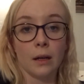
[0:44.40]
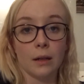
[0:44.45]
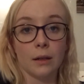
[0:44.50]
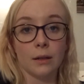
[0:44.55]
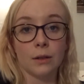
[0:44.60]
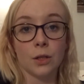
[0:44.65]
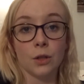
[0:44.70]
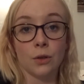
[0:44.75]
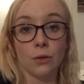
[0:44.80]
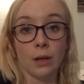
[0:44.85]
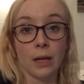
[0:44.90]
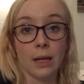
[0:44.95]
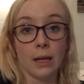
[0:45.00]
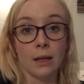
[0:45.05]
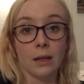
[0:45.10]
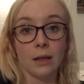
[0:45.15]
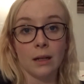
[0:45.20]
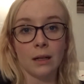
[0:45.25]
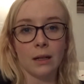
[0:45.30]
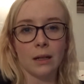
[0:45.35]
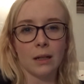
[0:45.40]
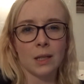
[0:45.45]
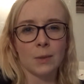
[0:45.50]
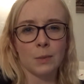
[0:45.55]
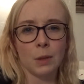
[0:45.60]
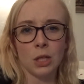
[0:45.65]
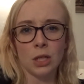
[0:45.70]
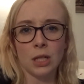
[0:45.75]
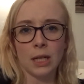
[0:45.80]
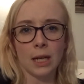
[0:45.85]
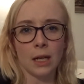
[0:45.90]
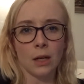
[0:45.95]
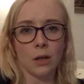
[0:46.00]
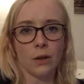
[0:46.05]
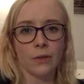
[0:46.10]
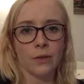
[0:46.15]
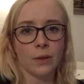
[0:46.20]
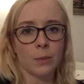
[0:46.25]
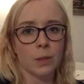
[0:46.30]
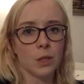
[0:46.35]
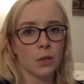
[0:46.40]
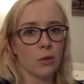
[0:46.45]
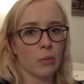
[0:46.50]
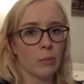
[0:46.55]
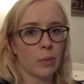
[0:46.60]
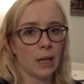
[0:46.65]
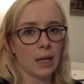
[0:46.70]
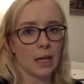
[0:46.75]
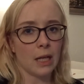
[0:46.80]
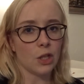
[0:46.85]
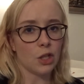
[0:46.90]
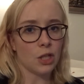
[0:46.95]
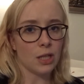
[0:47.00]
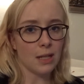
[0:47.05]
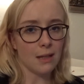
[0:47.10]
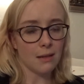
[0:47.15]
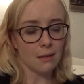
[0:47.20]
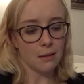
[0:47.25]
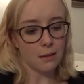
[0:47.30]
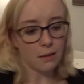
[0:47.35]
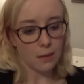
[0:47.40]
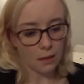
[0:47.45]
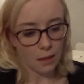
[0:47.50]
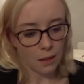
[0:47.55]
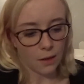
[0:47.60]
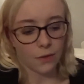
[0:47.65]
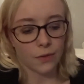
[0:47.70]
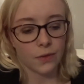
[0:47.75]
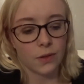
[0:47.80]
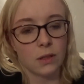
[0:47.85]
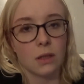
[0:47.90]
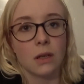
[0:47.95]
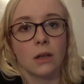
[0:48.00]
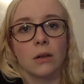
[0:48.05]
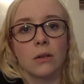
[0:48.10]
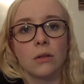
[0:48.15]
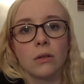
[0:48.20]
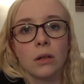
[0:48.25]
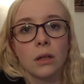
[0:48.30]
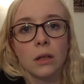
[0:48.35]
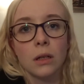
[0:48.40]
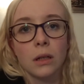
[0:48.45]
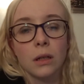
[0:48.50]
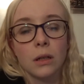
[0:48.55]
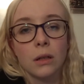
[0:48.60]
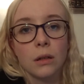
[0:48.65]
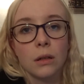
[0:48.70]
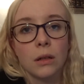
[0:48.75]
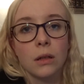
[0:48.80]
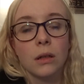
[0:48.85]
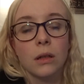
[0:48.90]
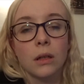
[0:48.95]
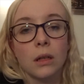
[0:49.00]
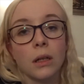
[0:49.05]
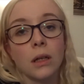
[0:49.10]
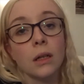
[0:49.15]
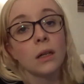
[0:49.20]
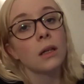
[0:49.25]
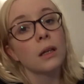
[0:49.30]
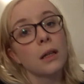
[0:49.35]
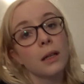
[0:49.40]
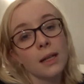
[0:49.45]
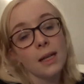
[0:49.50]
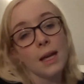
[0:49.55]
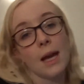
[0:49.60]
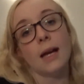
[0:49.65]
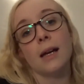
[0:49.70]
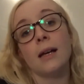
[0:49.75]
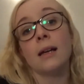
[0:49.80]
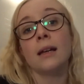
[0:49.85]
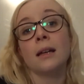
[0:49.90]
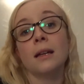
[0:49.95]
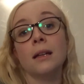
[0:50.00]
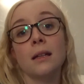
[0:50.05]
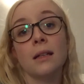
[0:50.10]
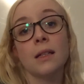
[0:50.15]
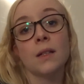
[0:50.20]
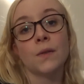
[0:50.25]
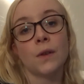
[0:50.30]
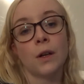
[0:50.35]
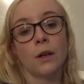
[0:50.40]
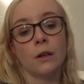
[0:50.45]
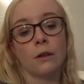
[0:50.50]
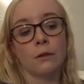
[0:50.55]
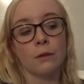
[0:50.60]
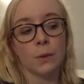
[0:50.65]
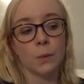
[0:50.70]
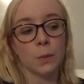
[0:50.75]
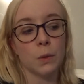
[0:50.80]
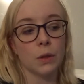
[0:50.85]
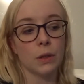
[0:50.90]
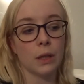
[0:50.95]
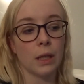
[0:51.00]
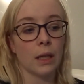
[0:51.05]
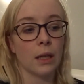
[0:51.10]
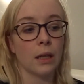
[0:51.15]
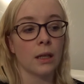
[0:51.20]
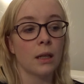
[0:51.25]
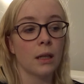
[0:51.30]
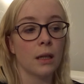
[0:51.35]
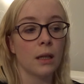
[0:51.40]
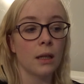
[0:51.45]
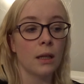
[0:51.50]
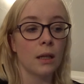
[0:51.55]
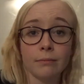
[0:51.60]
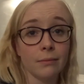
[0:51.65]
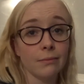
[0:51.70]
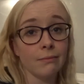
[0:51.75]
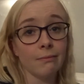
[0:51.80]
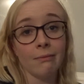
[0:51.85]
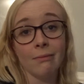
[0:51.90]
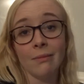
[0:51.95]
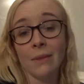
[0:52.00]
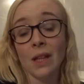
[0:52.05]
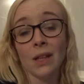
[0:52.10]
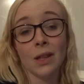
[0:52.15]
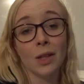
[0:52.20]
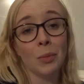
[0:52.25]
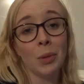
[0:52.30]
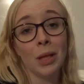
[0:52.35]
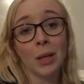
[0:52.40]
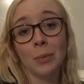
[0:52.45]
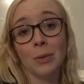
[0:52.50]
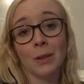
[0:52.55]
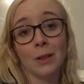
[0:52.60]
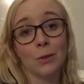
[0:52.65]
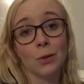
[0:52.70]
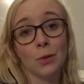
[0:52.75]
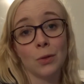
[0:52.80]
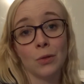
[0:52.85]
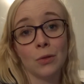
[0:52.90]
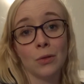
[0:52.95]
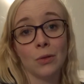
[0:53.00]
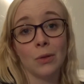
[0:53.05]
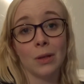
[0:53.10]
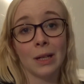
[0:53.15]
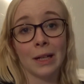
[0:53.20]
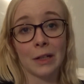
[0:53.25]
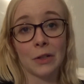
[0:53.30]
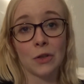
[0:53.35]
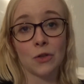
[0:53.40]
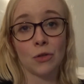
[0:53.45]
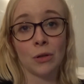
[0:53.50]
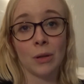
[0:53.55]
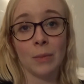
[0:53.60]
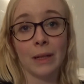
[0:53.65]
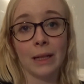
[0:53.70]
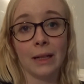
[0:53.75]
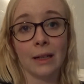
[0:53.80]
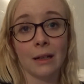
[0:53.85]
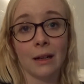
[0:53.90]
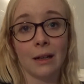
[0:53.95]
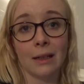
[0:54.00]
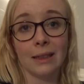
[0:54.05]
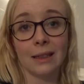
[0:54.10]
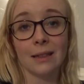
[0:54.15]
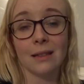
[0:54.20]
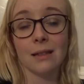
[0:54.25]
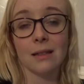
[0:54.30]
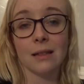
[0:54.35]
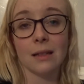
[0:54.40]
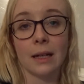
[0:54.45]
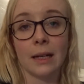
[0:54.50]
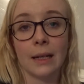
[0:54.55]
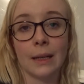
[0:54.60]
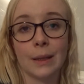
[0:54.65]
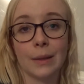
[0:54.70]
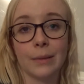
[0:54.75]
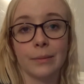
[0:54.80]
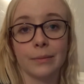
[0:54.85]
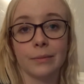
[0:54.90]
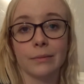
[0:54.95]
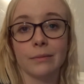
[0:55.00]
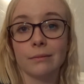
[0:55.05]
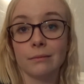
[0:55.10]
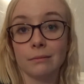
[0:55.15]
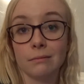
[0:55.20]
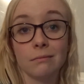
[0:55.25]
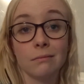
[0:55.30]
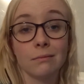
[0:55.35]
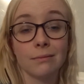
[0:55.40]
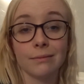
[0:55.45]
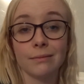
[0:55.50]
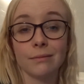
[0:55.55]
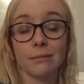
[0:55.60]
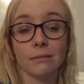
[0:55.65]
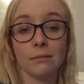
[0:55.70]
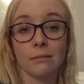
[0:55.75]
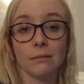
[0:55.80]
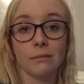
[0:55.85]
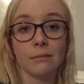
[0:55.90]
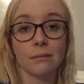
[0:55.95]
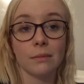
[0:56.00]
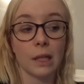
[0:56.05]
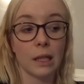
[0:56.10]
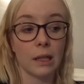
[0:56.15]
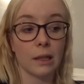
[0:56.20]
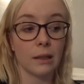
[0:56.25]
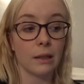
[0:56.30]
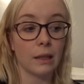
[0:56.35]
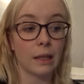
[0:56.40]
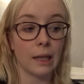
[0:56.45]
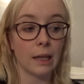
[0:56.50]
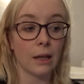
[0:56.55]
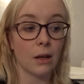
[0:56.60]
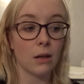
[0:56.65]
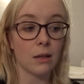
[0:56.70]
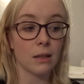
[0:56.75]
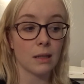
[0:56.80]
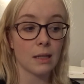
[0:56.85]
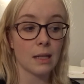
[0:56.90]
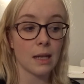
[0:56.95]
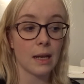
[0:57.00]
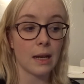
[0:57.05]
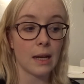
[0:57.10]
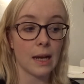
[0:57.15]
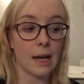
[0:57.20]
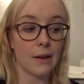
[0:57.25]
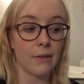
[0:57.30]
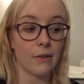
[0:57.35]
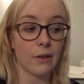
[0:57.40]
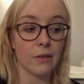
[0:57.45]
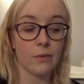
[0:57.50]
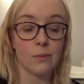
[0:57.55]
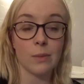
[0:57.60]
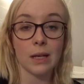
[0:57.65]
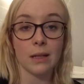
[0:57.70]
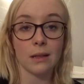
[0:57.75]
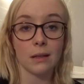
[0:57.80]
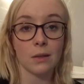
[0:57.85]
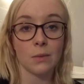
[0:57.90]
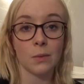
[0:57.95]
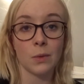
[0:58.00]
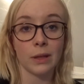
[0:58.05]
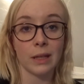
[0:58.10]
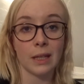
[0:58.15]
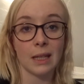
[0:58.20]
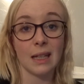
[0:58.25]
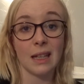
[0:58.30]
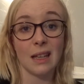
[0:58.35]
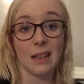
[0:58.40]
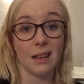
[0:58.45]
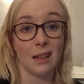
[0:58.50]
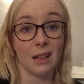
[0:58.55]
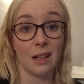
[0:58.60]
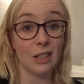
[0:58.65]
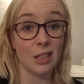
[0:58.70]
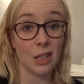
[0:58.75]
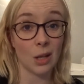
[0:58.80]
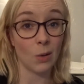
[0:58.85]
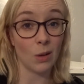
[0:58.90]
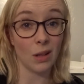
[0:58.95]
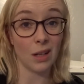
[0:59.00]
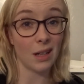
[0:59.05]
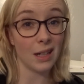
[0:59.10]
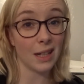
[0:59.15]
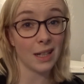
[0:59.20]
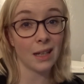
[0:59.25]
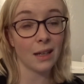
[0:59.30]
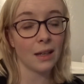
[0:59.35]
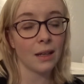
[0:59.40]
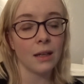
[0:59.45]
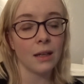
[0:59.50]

degree, and especially a lot of them are doing PhDs and stuff. So, yeah, it is very rewarding. The people are all extremely nice. I can't say I've met someone there yet that I don't like.